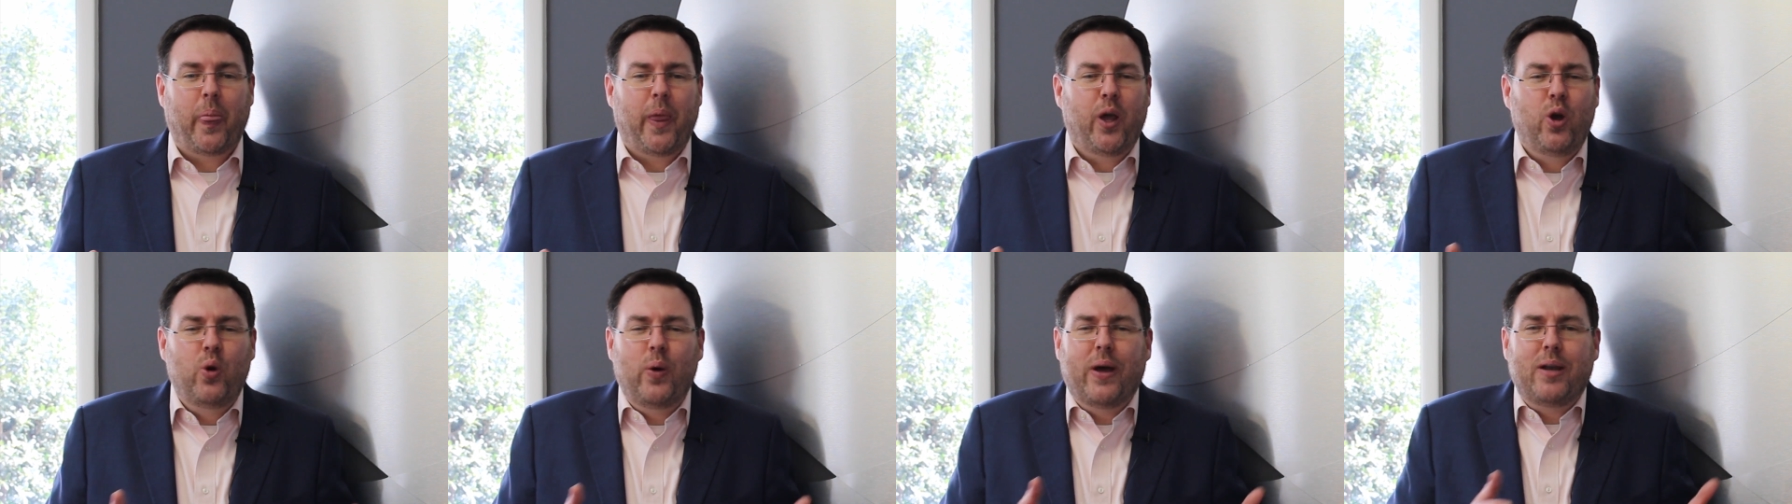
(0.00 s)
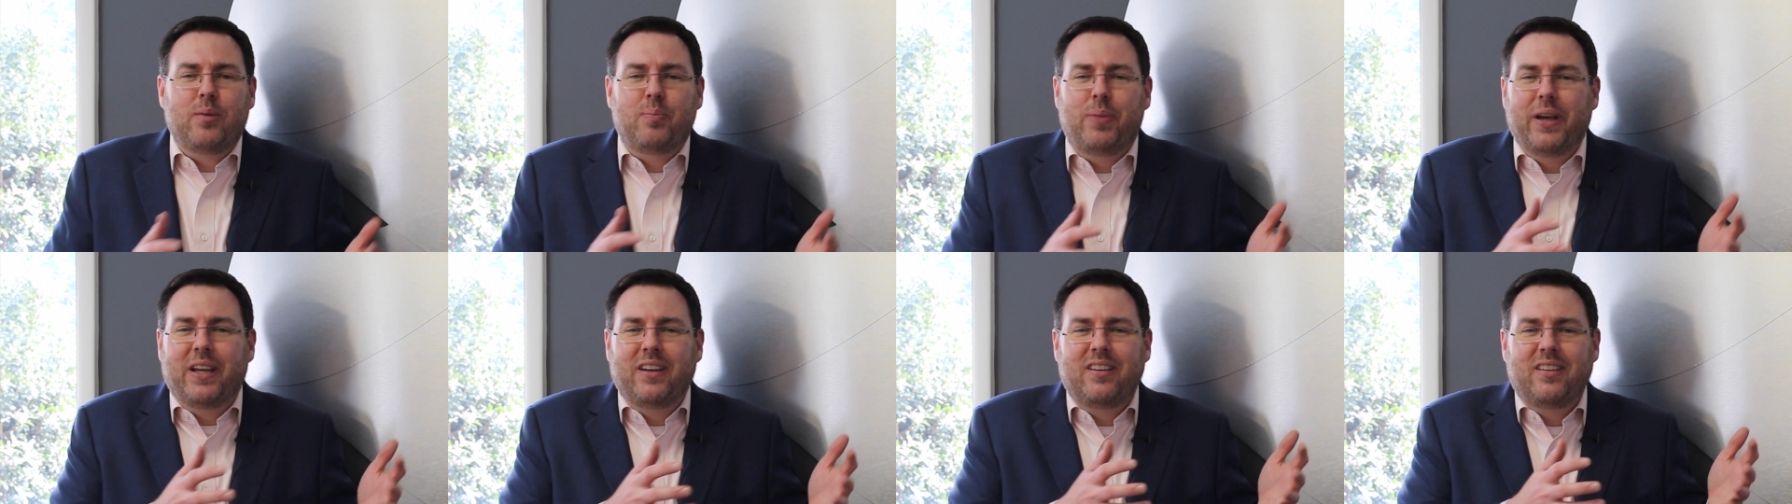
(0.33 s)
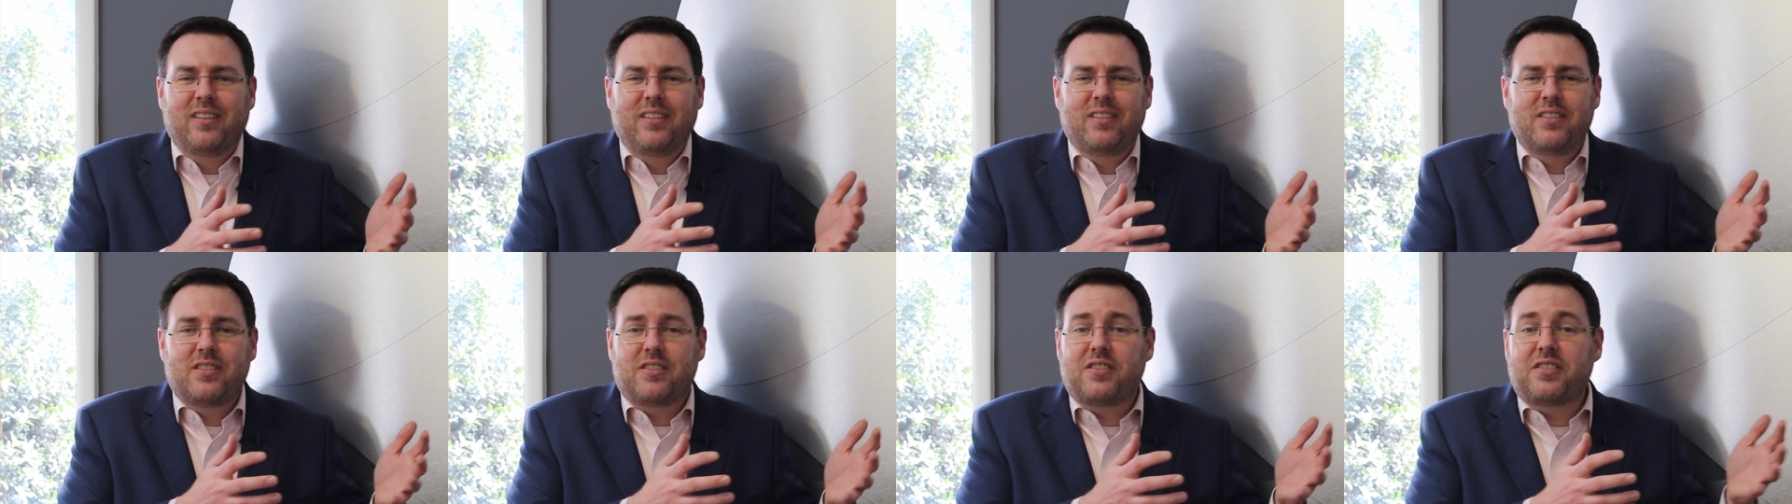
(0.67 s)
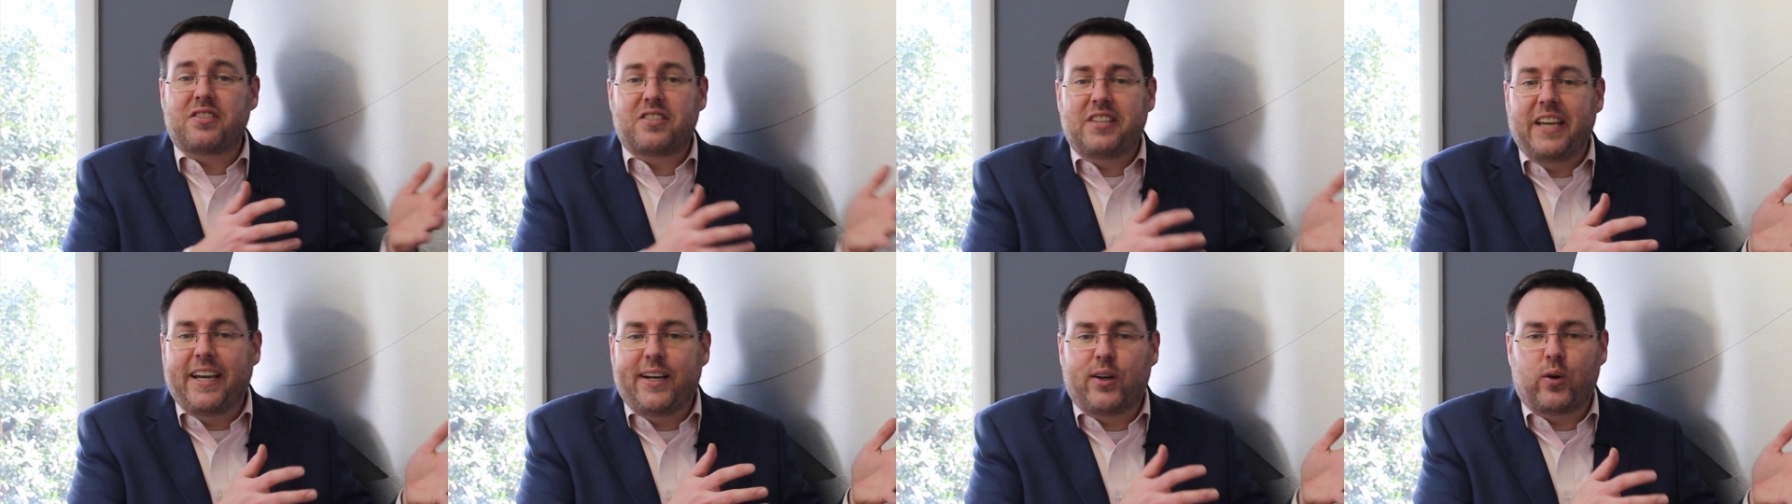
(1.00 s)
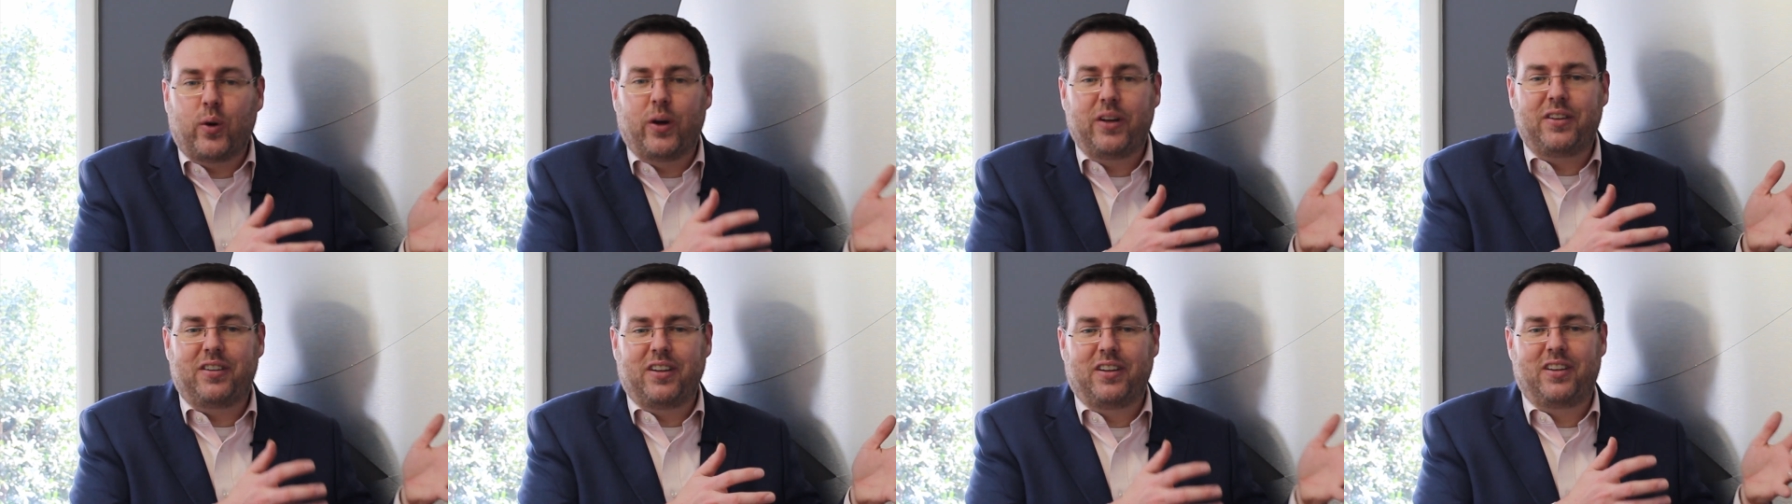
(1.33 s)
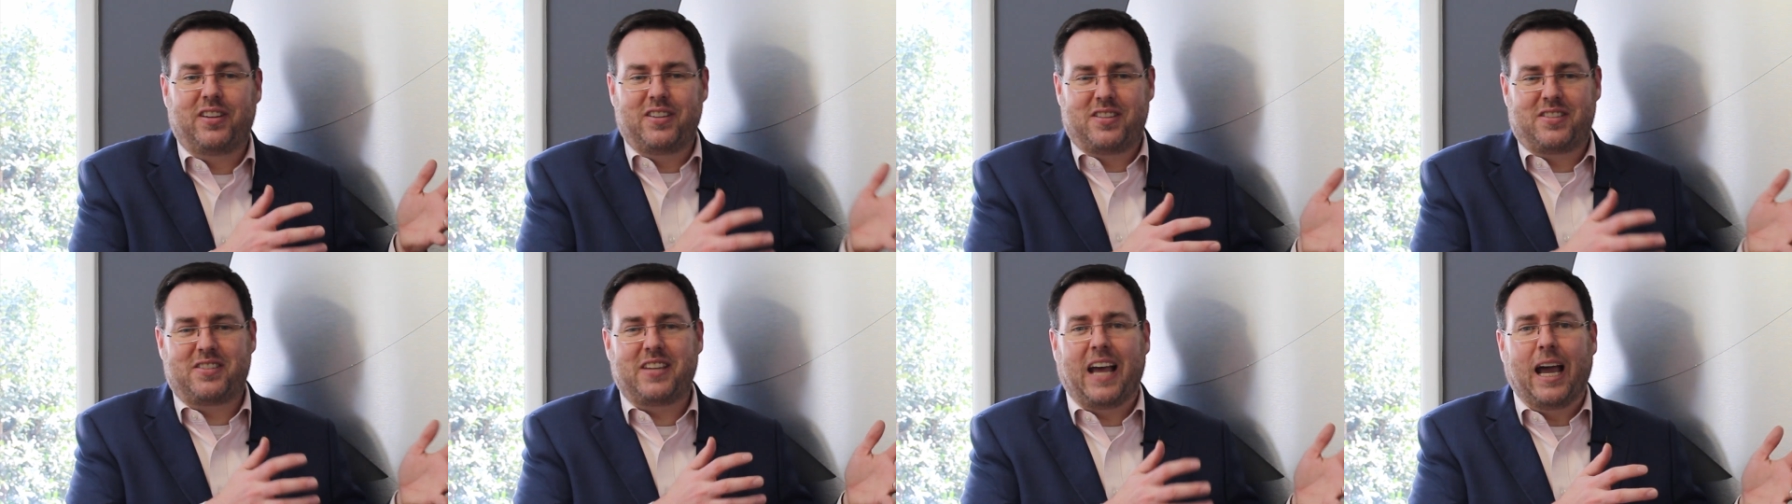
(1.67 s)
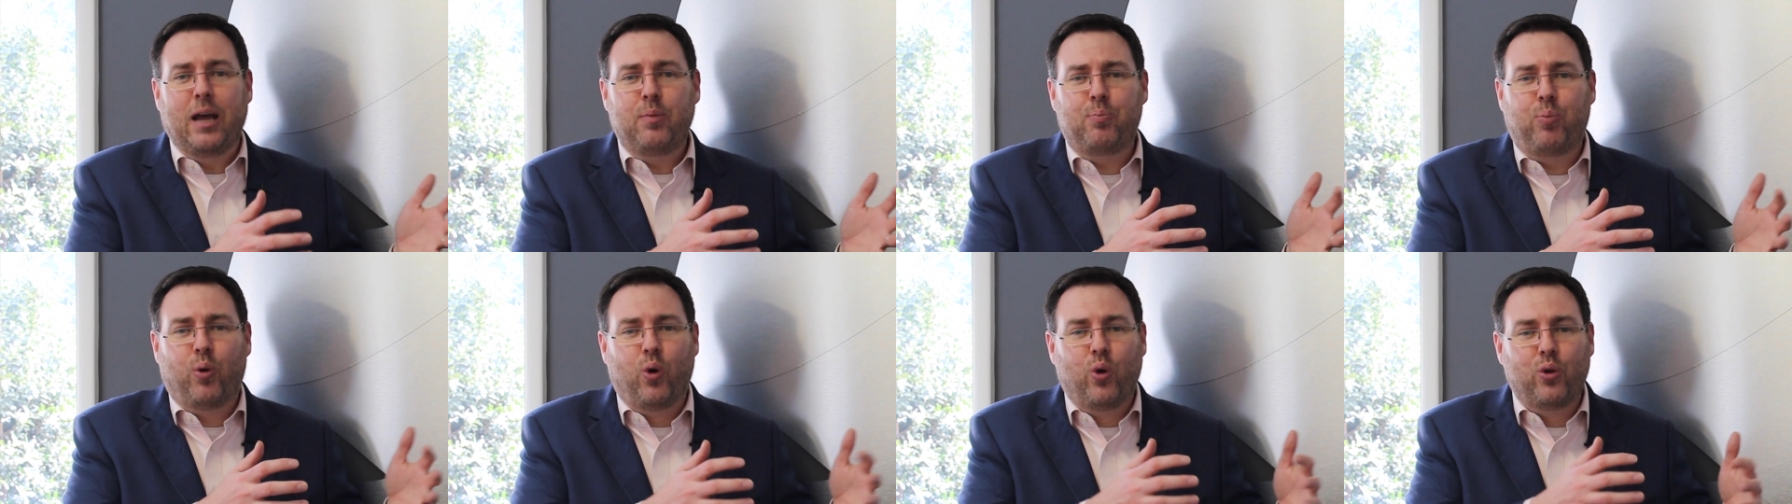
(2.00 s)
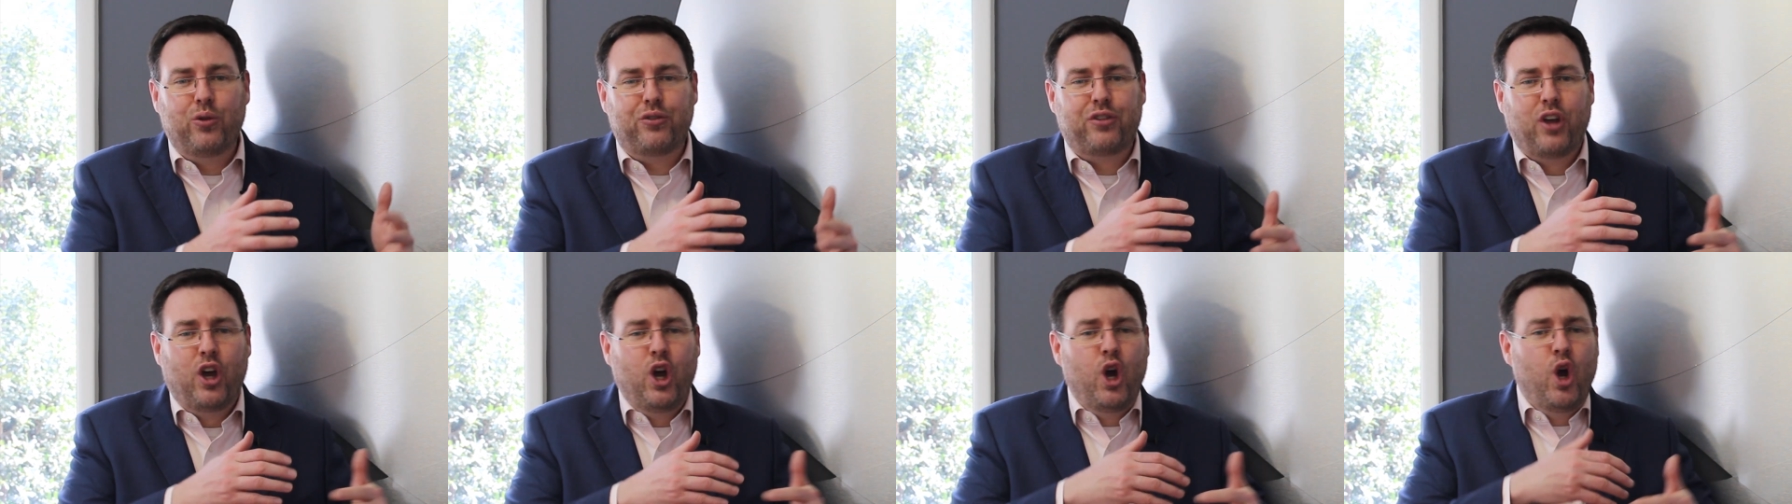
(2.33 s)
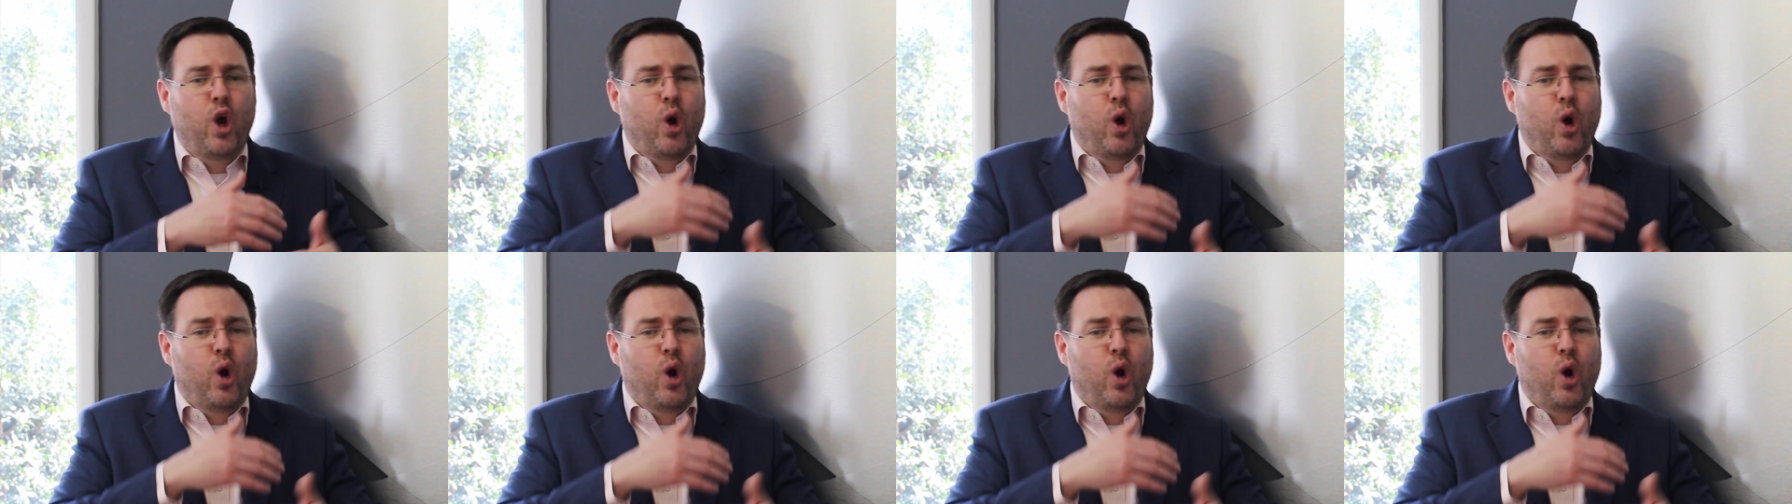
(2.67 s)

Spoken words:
who had been secret disciples,